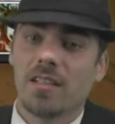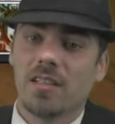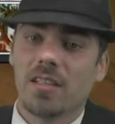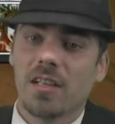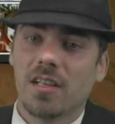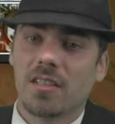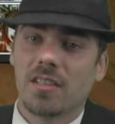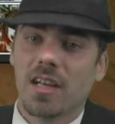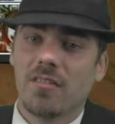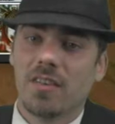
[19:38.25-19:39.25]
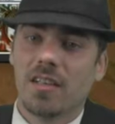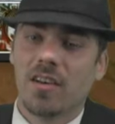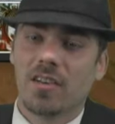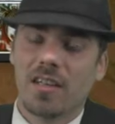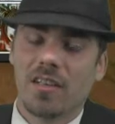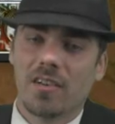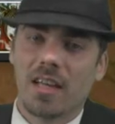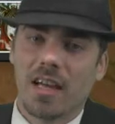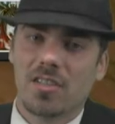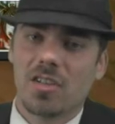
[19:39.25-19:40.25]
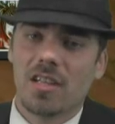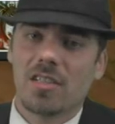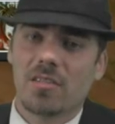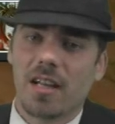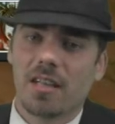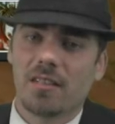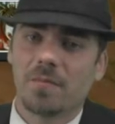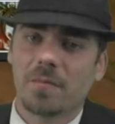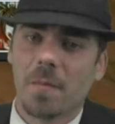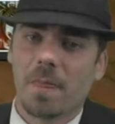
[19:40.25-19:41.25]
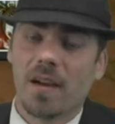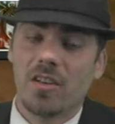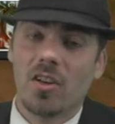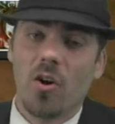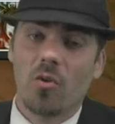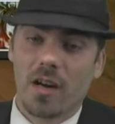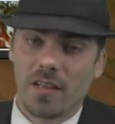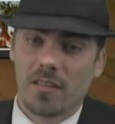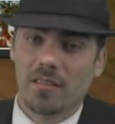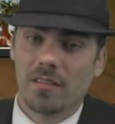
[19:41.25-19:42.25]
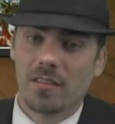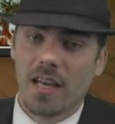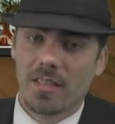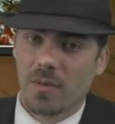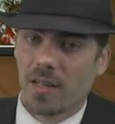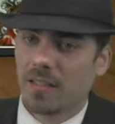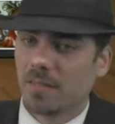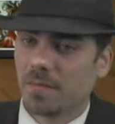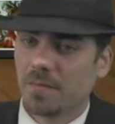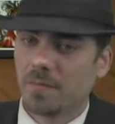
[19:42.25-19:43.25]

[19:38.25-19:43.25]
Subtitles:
Good gravy. Okay, no, yeah, just the Rankle. All right, no Rankle. Yes, Rankle.